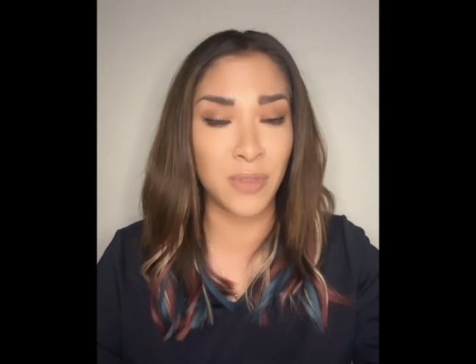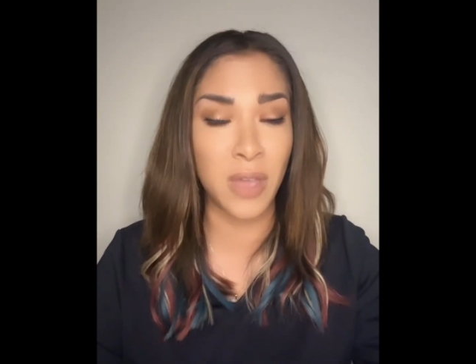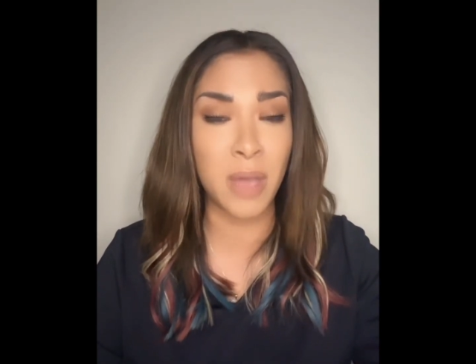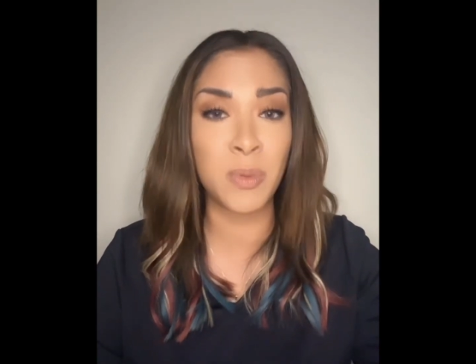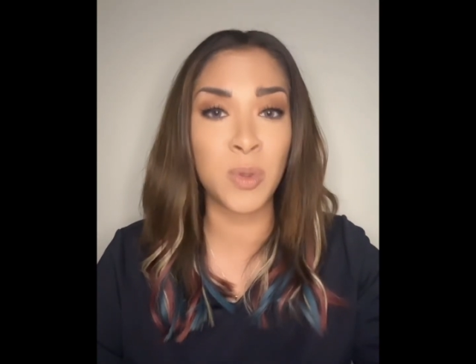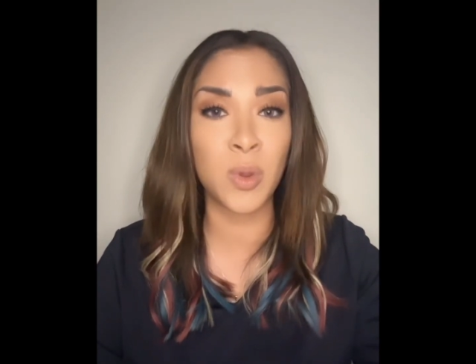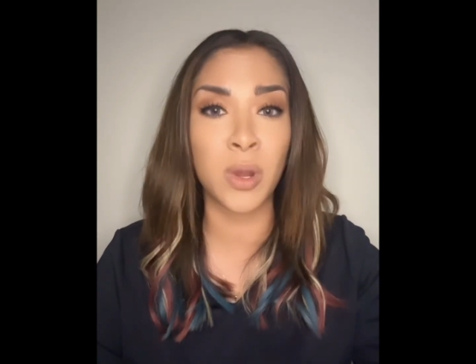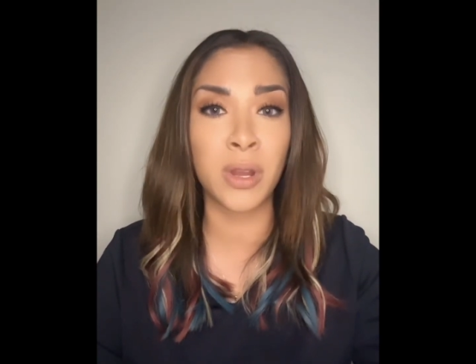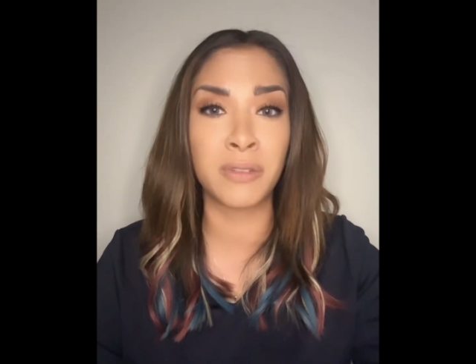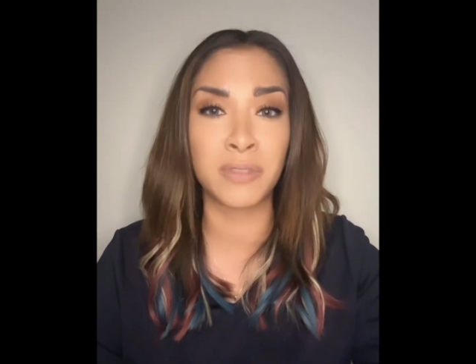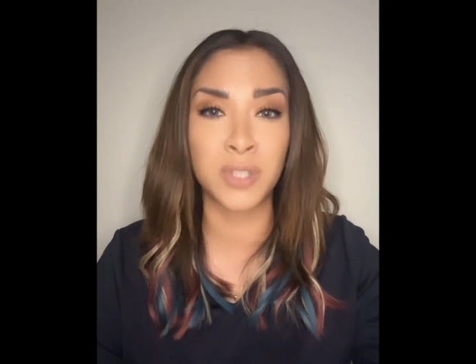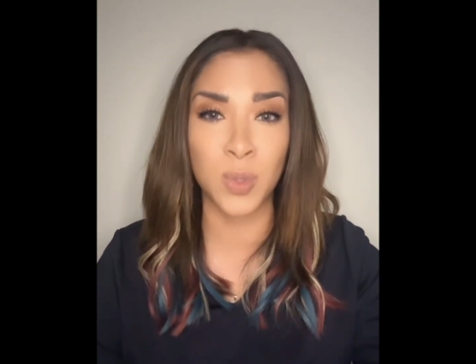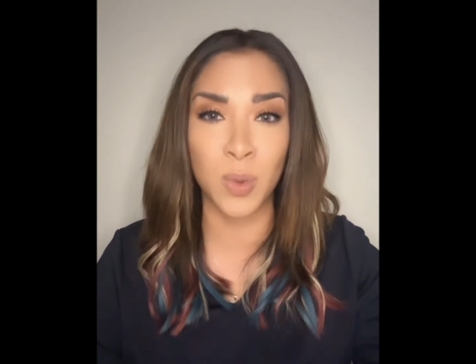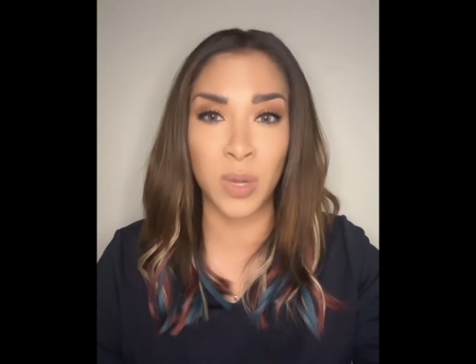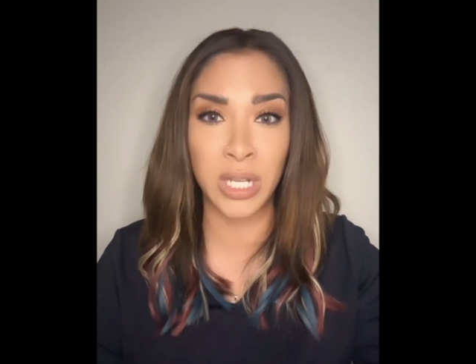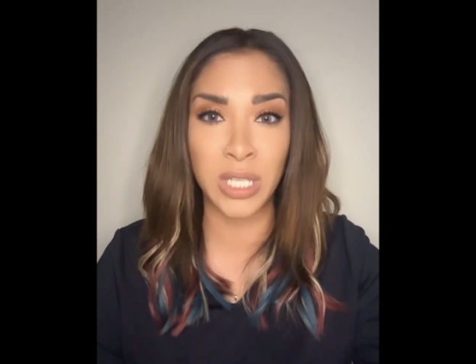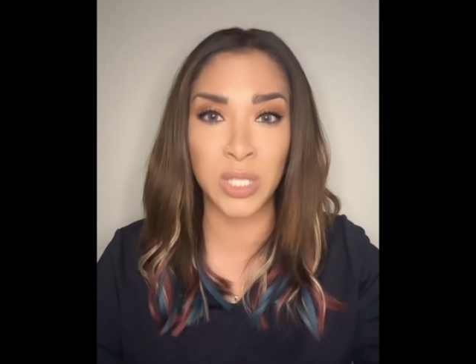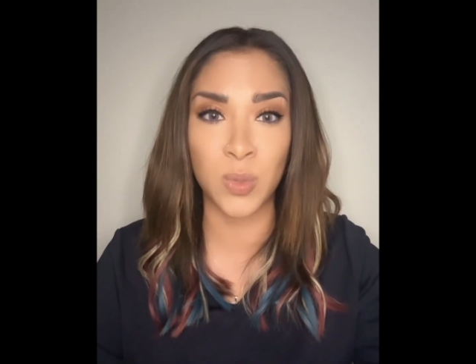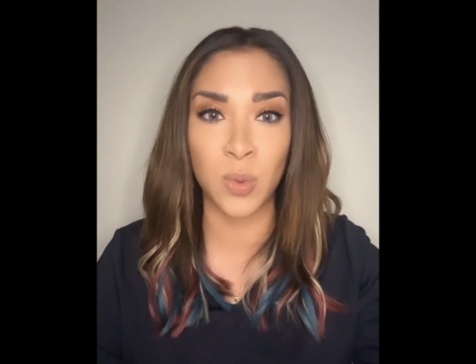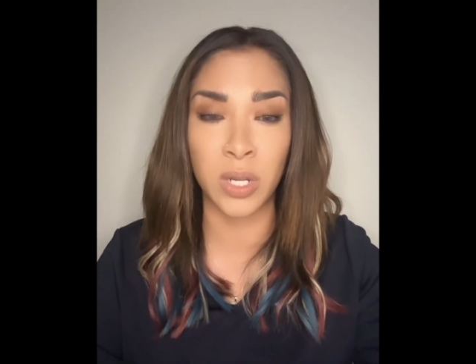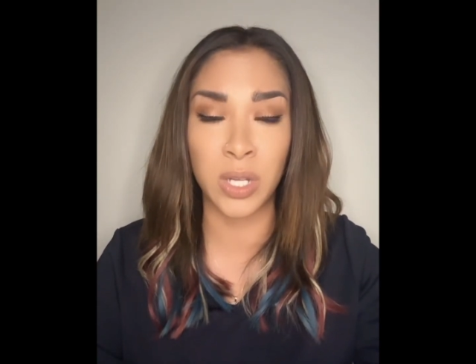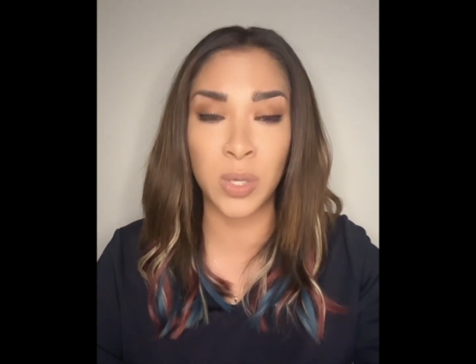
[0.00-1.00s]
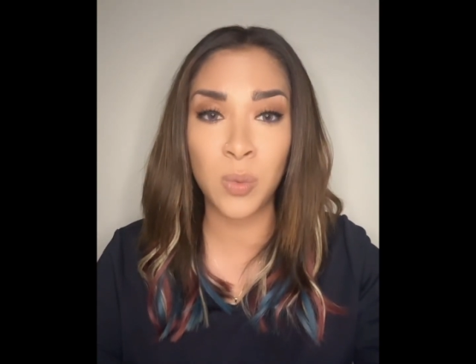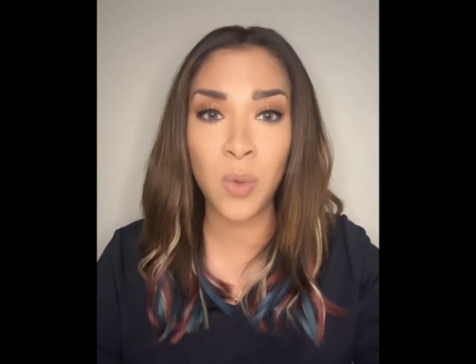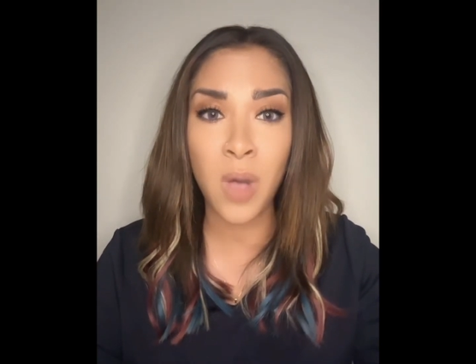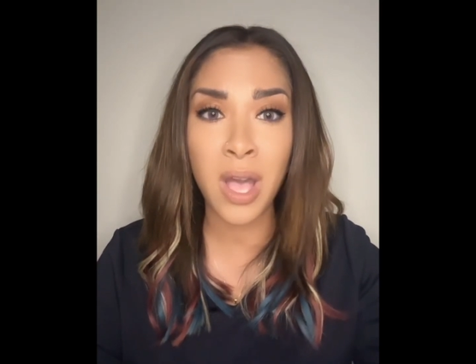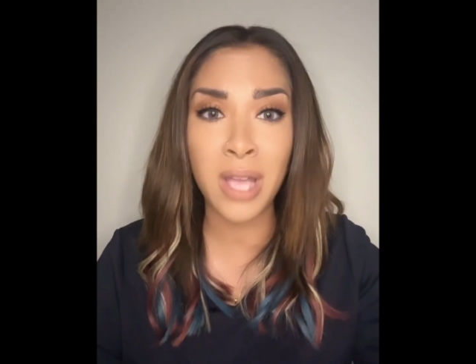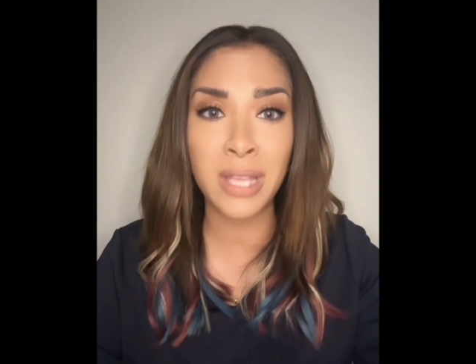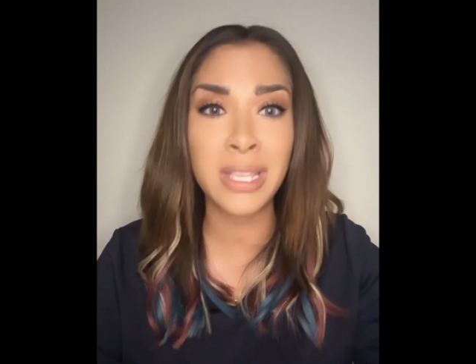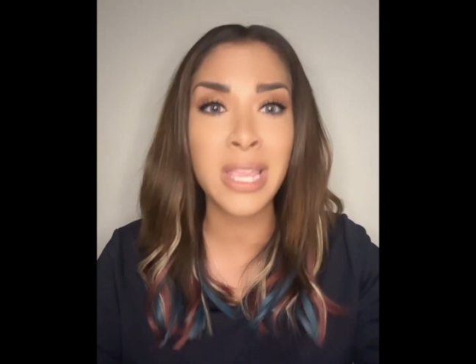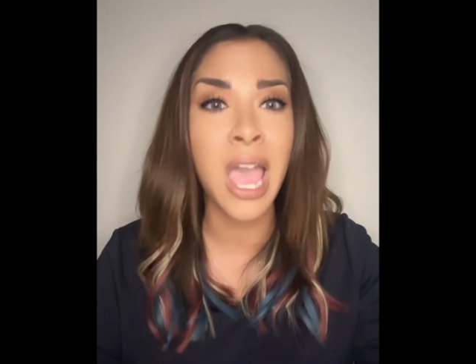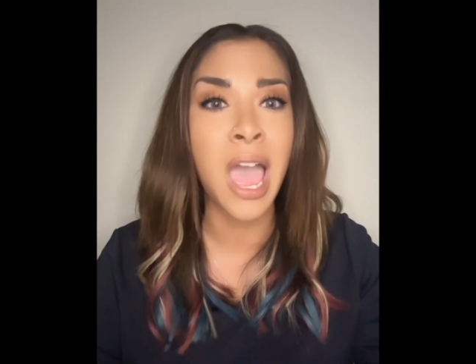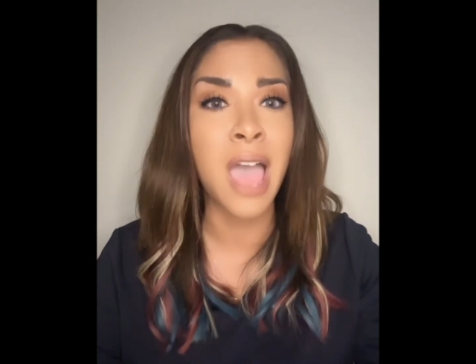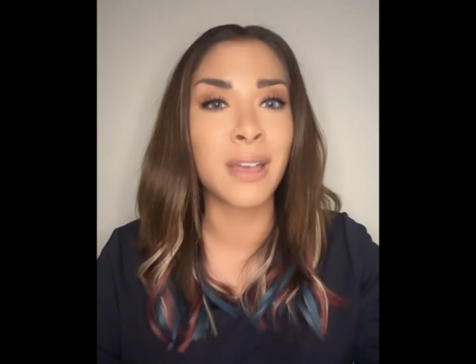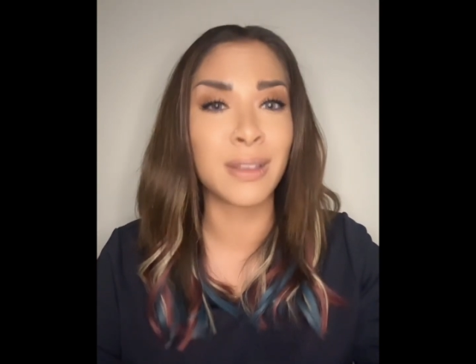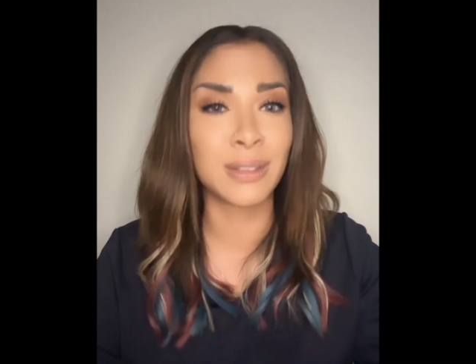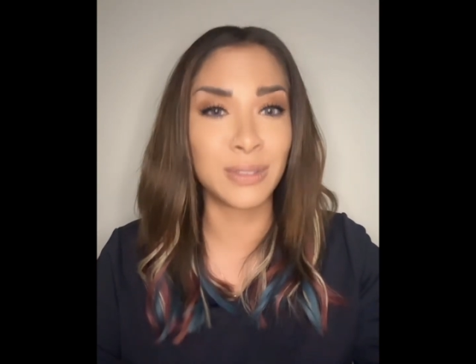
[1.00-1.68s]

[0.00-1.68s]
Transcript: February of 2021,